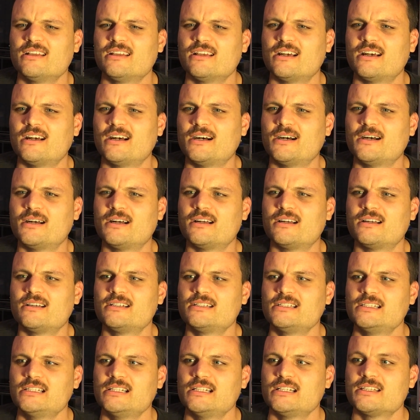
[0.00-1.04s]

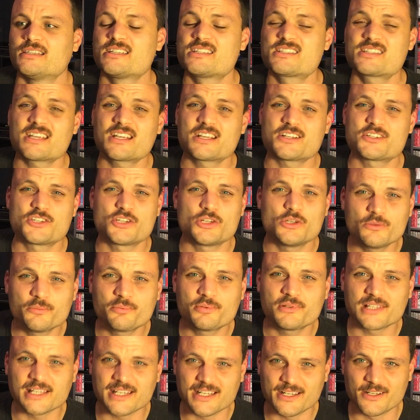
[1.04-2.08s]
This is like a
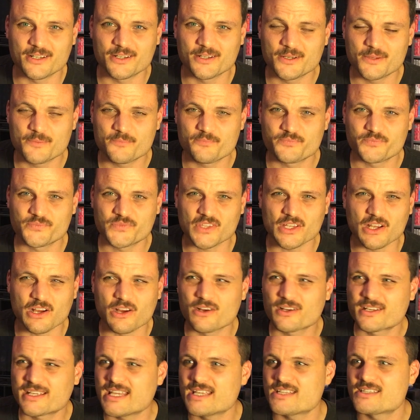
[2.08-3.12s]
two-player
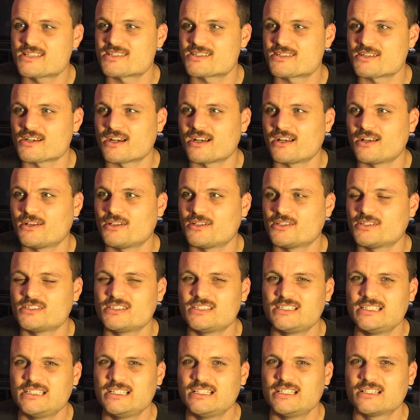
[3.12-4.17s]
arcade
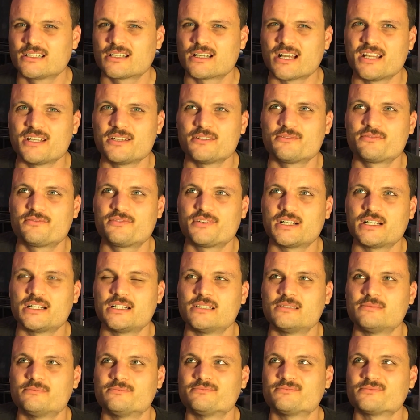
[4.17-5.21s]
style kind of
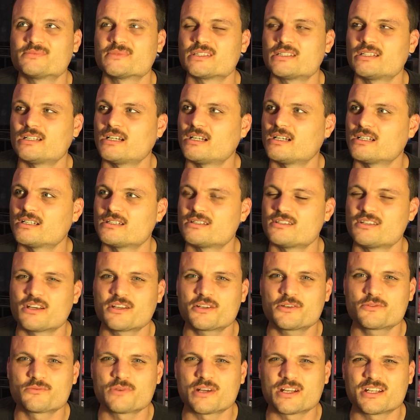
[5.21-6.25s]

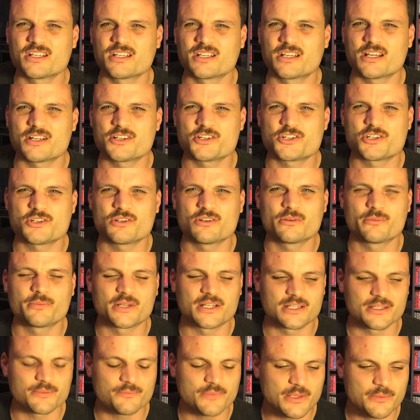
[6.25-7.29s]
not a run and gun shooter,
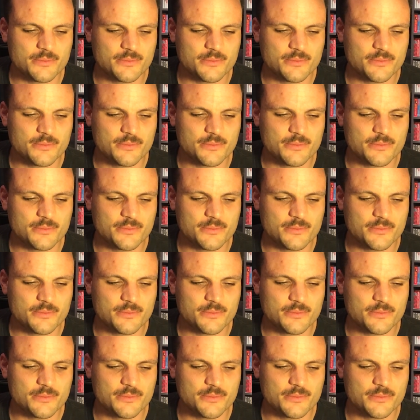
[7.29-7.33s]
but